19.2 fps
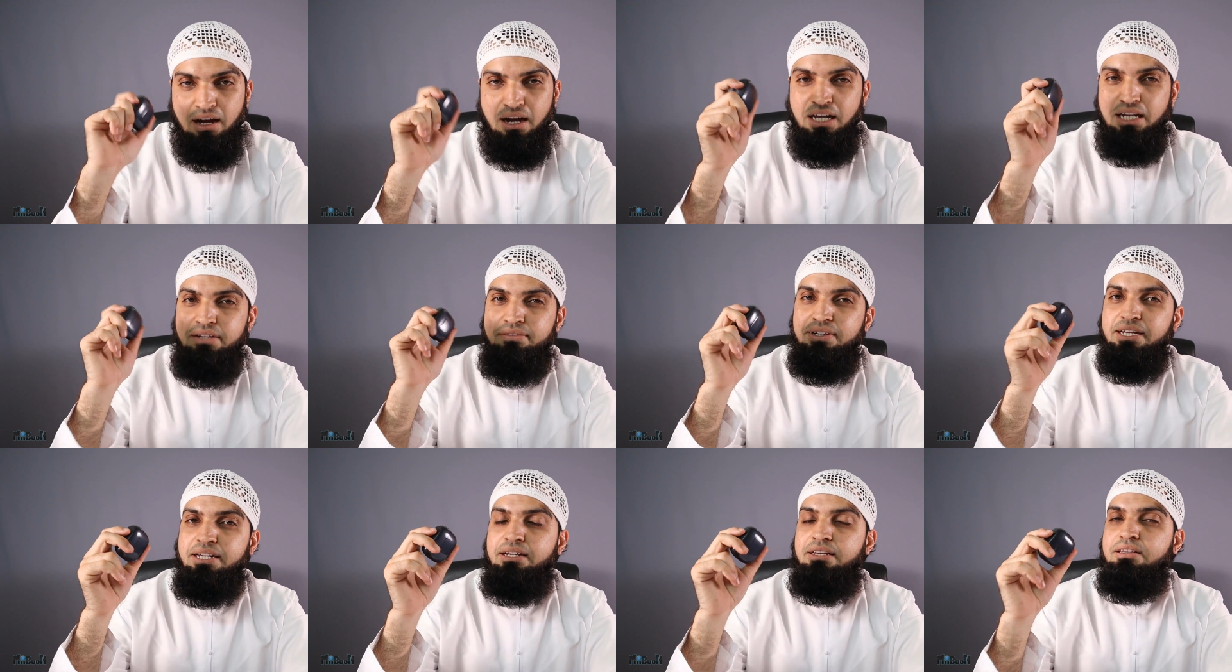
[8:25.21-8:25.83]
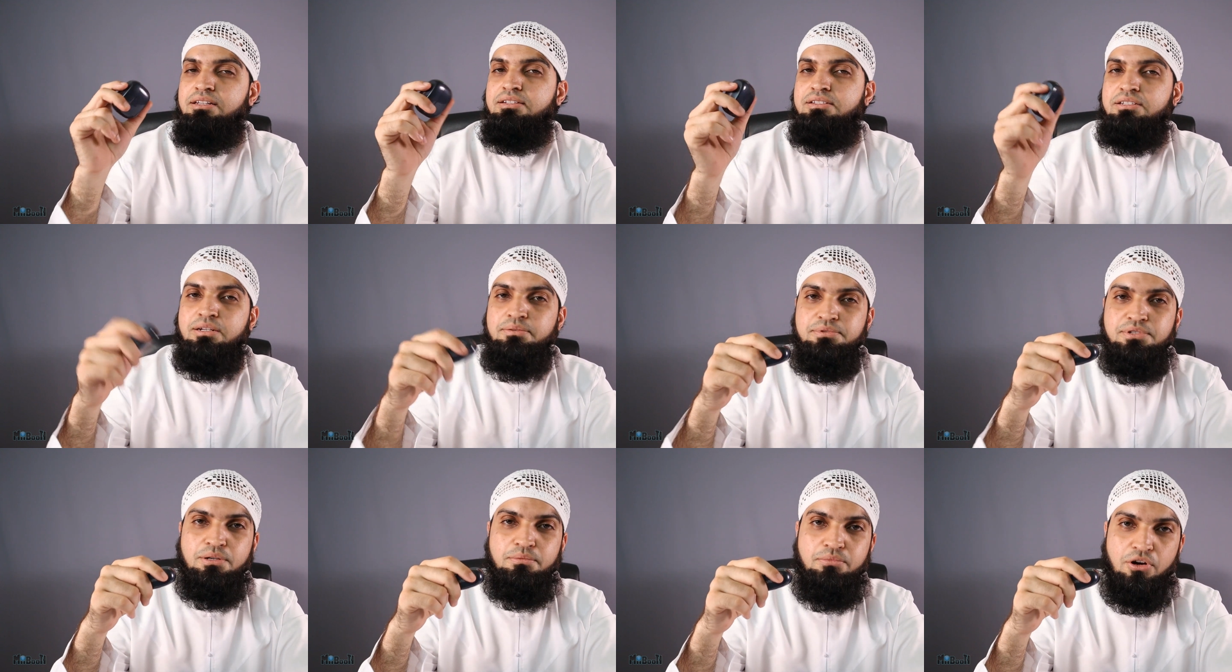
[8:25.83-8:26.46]
I'll leave a link in the
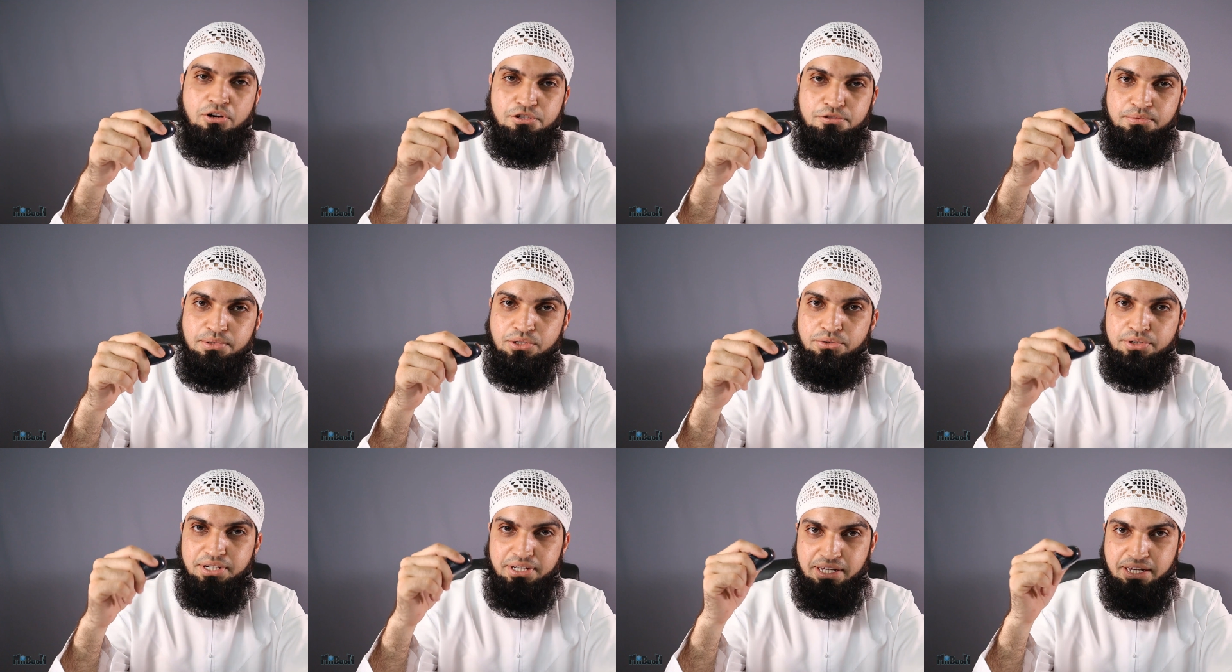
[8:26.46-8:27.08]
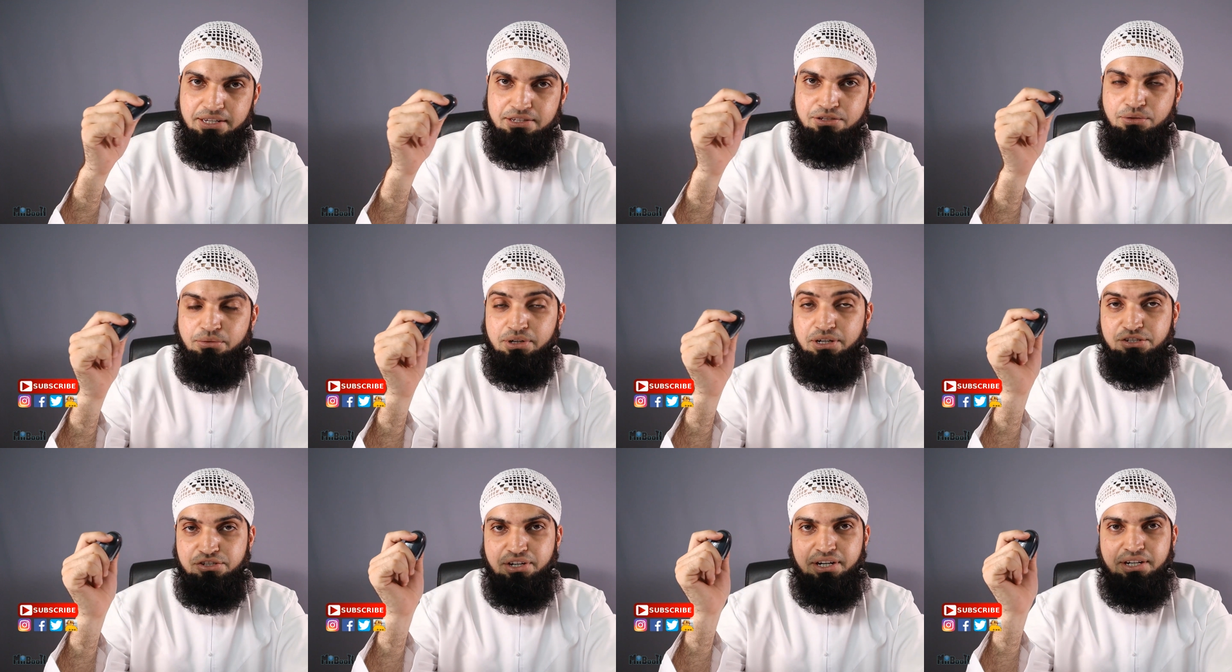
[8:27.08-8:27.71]
description box below in case you
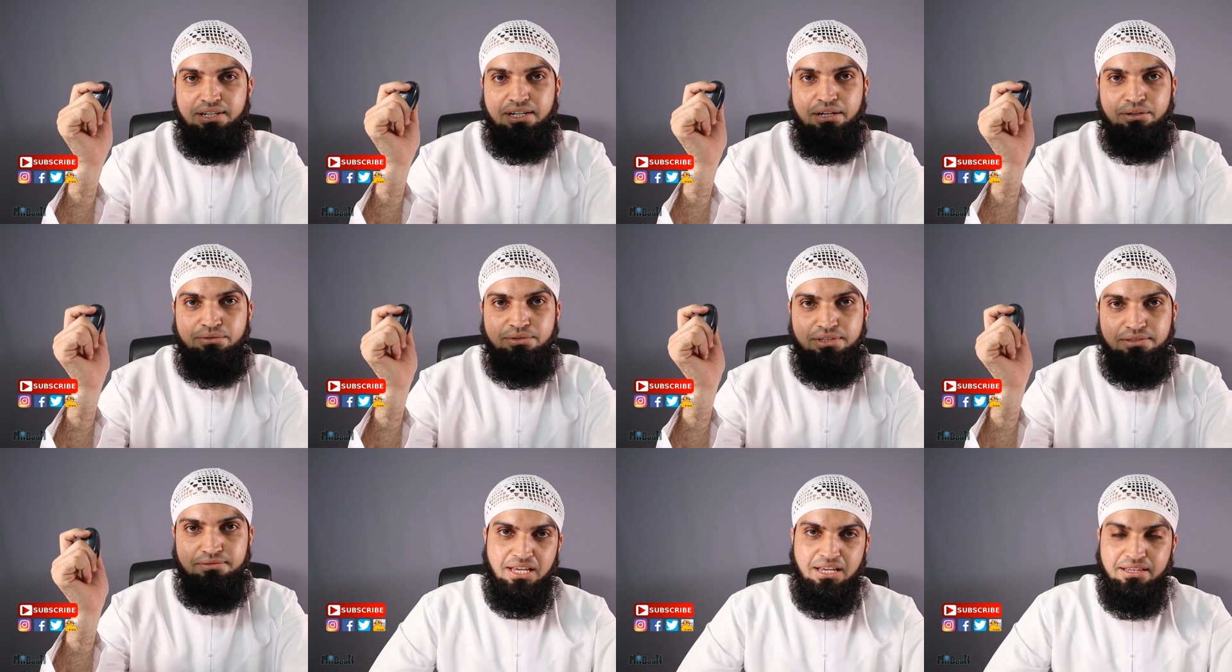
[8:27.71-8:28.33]
want to check it out.